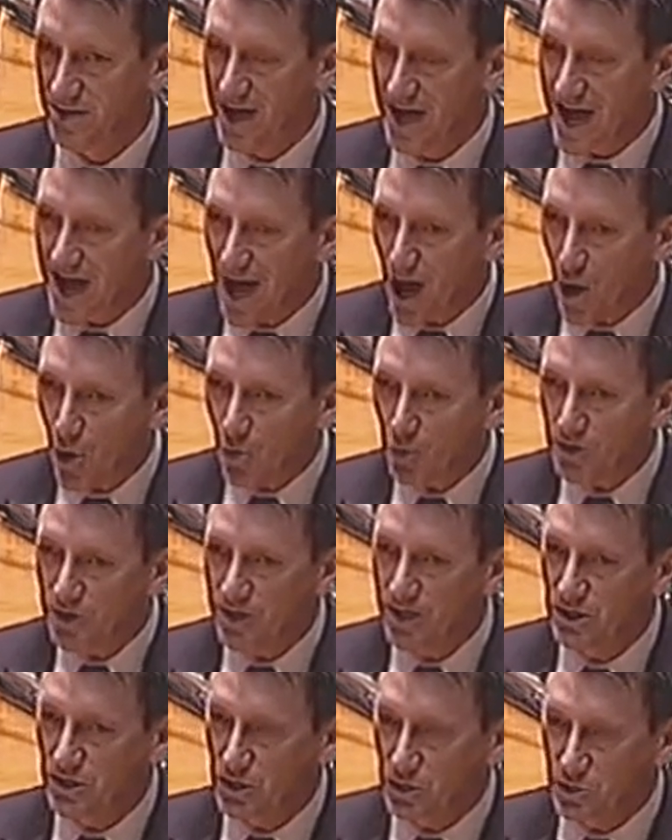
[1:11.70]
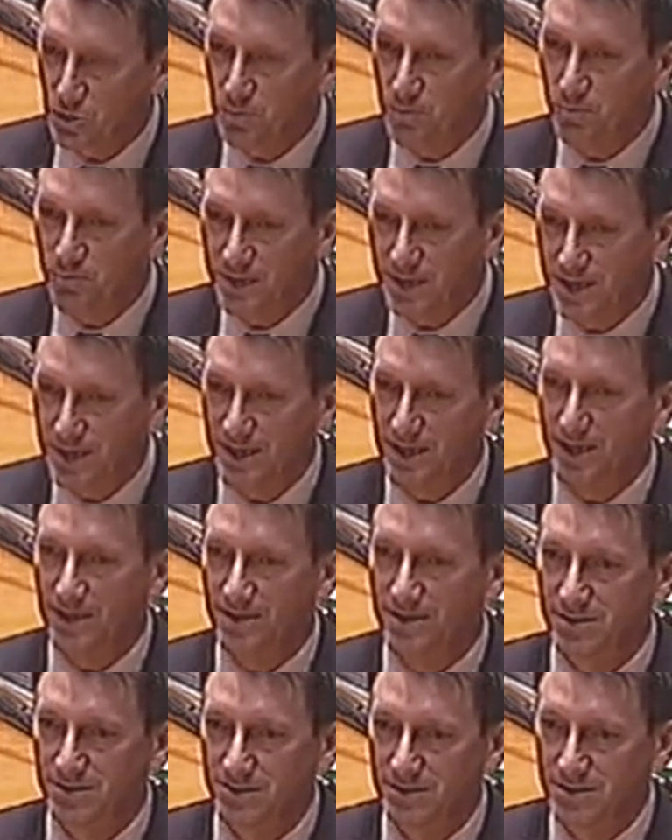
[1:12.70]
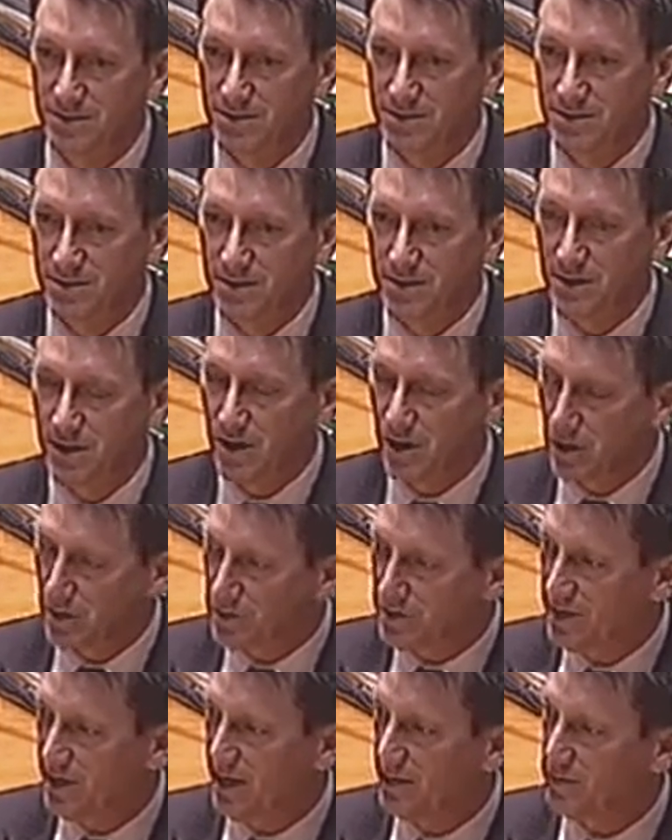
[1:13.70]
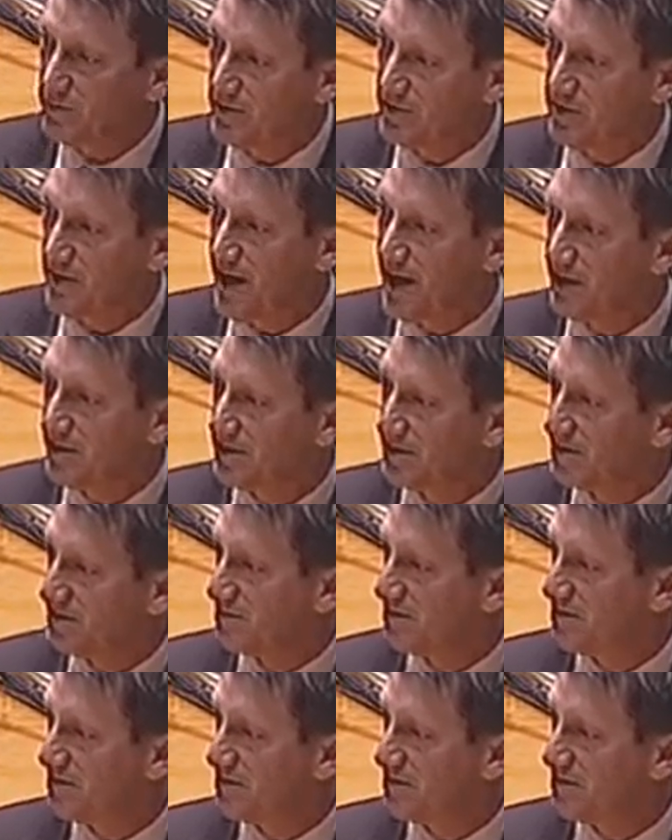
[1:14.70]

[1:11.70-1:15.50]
How can you be okay with that?